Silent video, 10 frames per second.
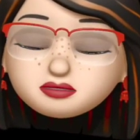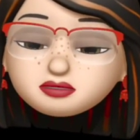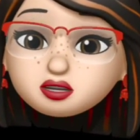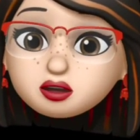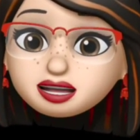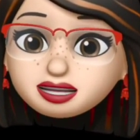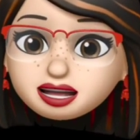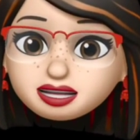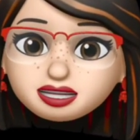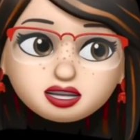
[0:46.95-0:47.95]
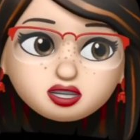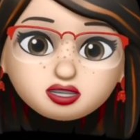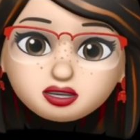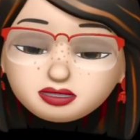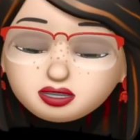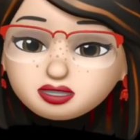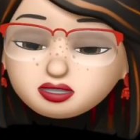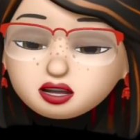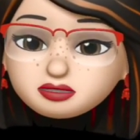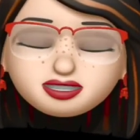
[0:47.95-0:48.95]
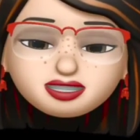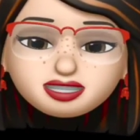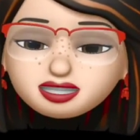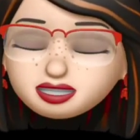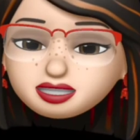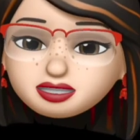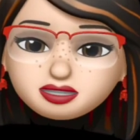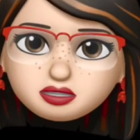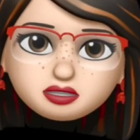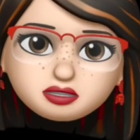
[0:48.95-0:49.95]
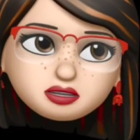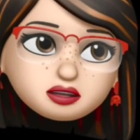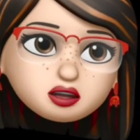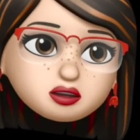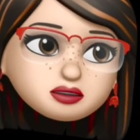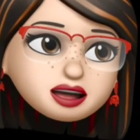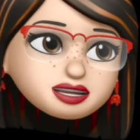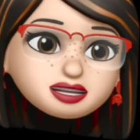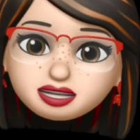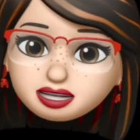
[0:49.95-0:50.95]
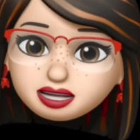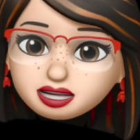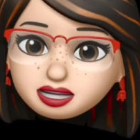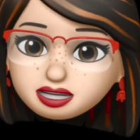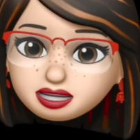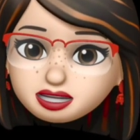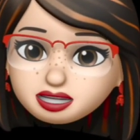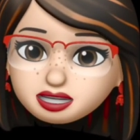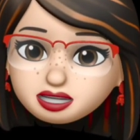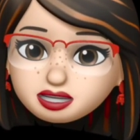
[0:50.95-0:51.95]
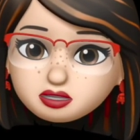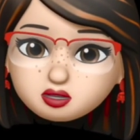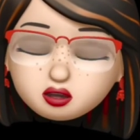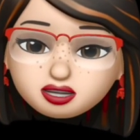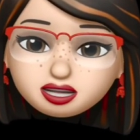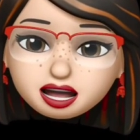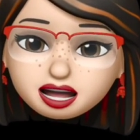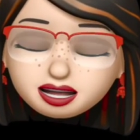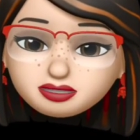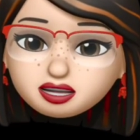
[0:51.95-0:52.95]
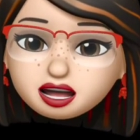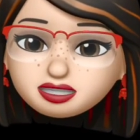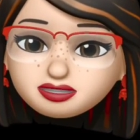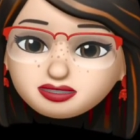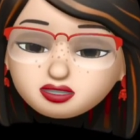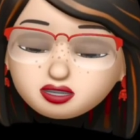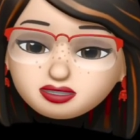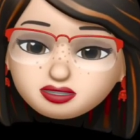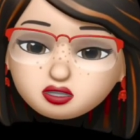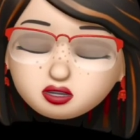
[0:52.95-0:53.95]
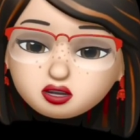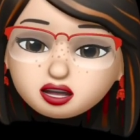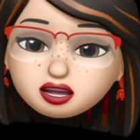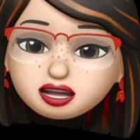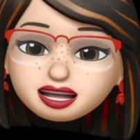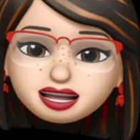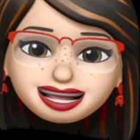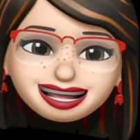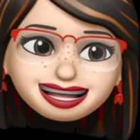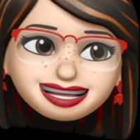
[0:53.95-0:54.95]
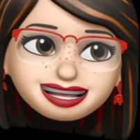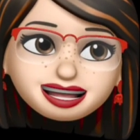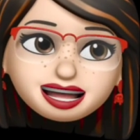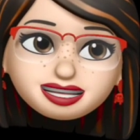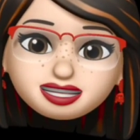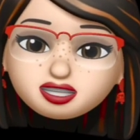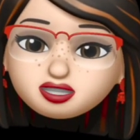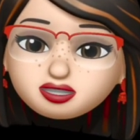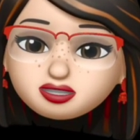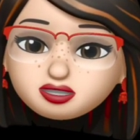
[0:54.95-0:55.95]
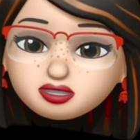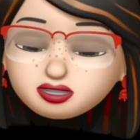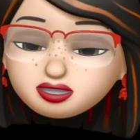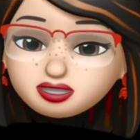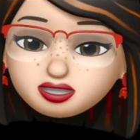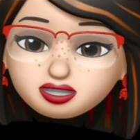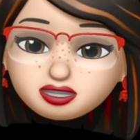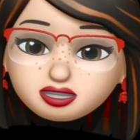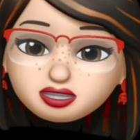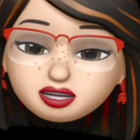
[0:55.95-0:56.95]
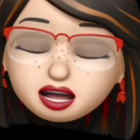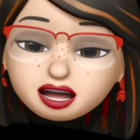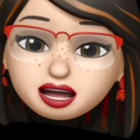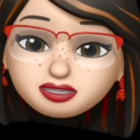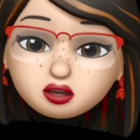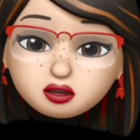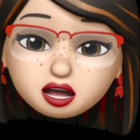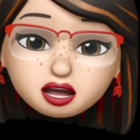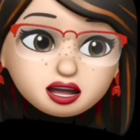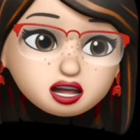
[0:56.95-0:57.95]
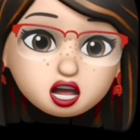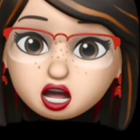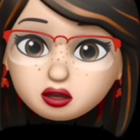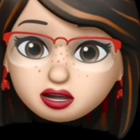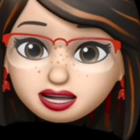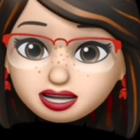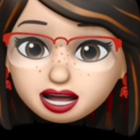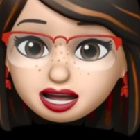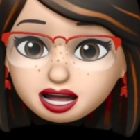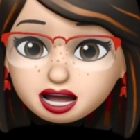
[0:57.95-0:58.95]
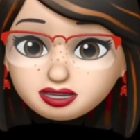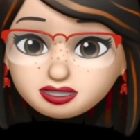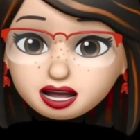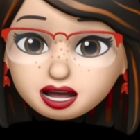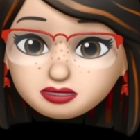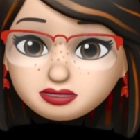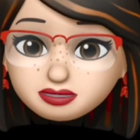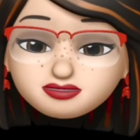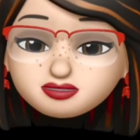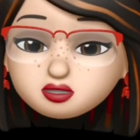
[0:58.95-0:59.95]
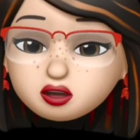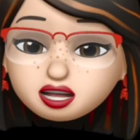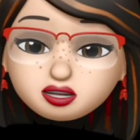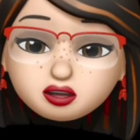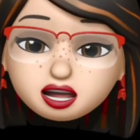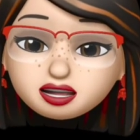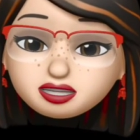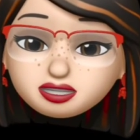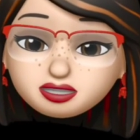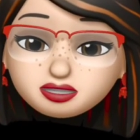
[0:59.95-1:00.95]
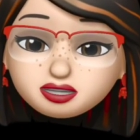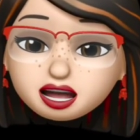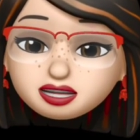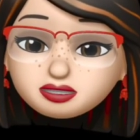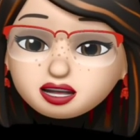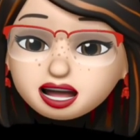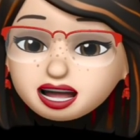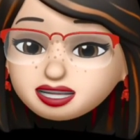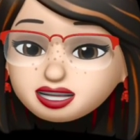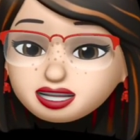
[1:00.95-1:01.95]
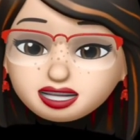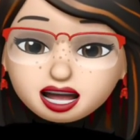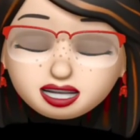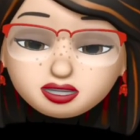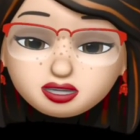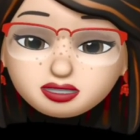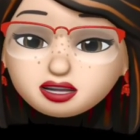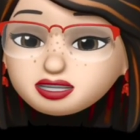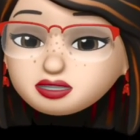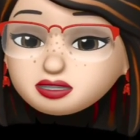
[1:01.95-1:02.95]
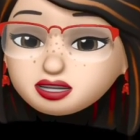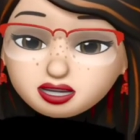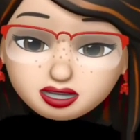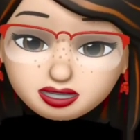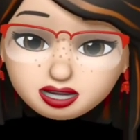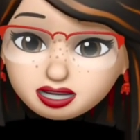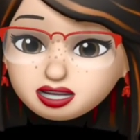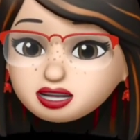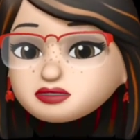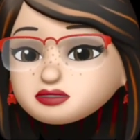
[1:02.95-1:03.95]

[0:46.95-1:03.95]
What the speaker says: boy takes this trip on the train and sees horrendous things. This is wartime, 1944, and he has injured soldiers just everywhere. No one's taking care of him. Once in a while, a random guy just takes the responsibility, feeds him,